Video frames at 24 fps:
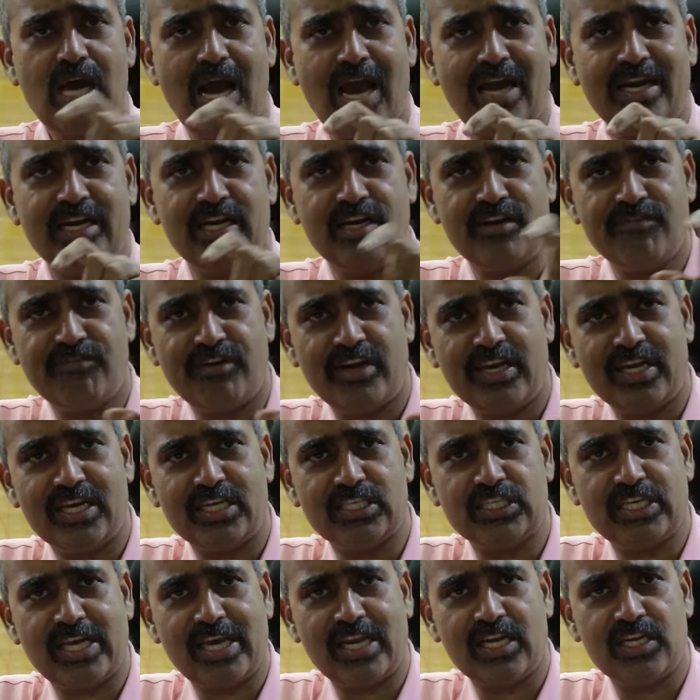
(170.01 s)
identifying a
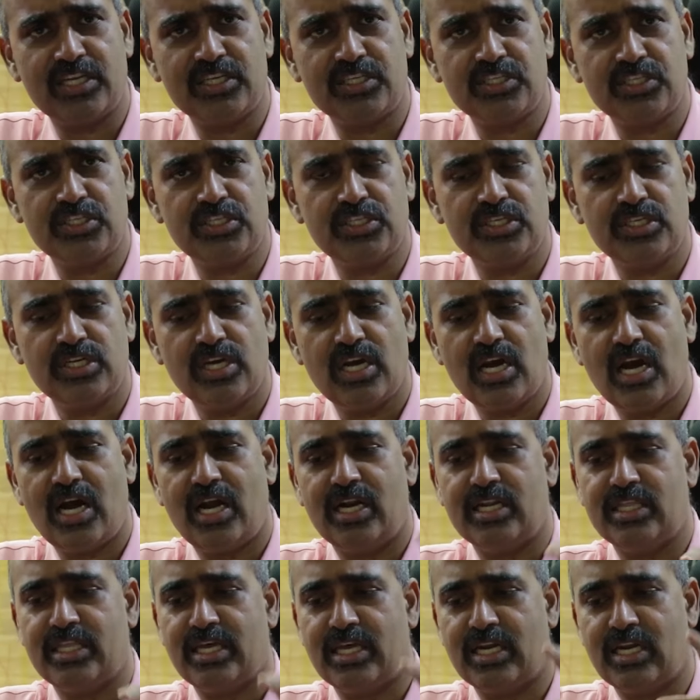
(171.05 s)
challenge
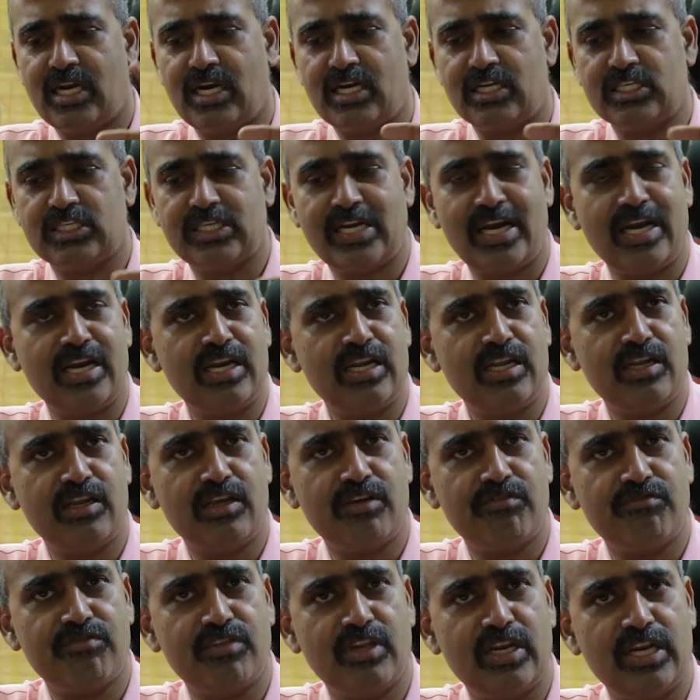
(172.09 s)
and then
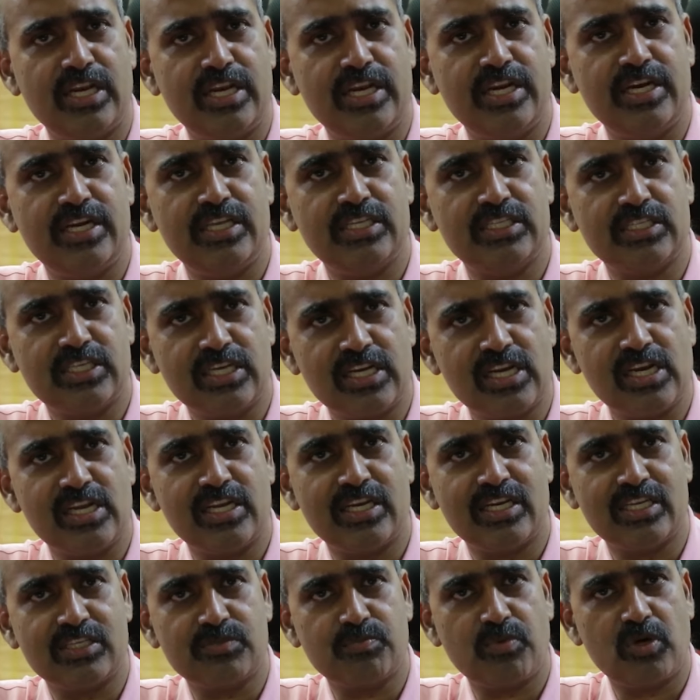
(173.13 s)
understanding if the lead is really
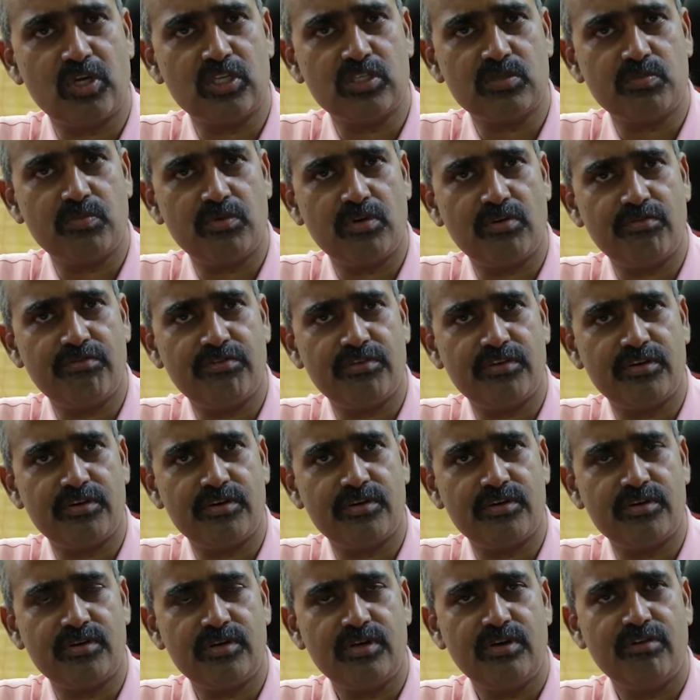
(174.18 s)
responsible
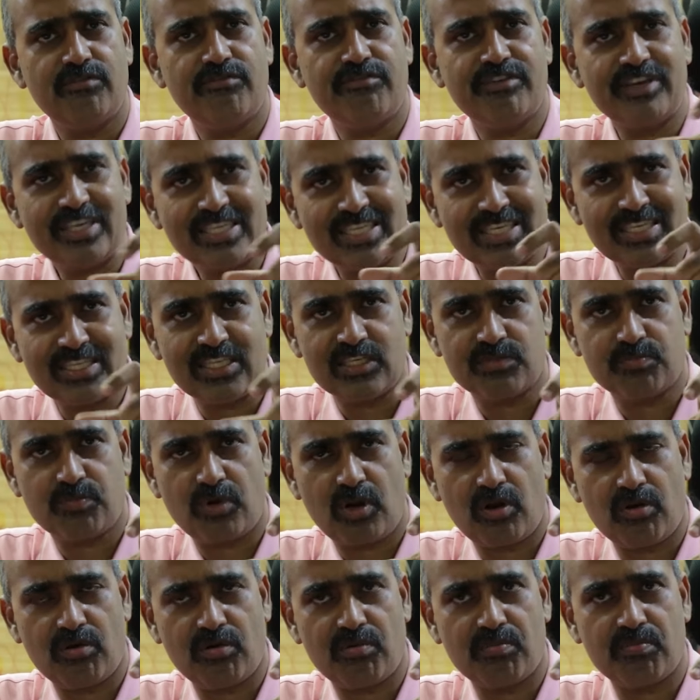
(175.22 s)
for fixing this
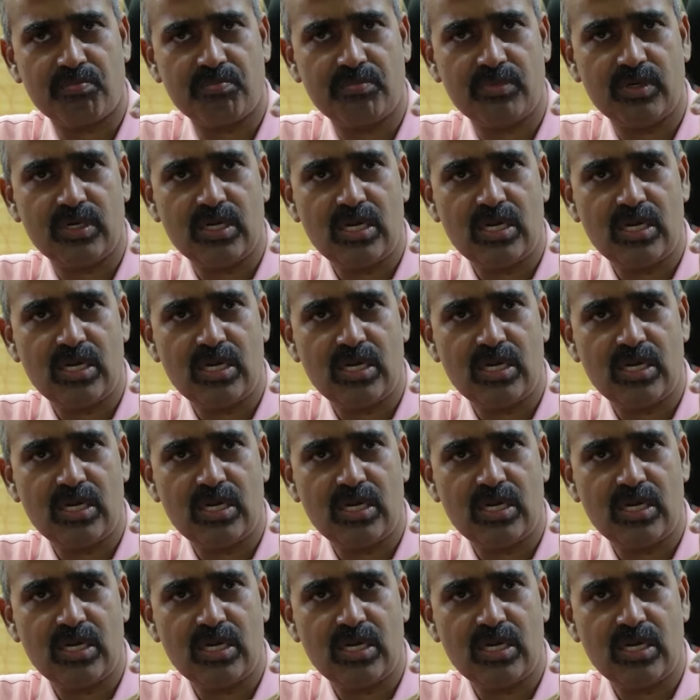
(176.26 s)
problem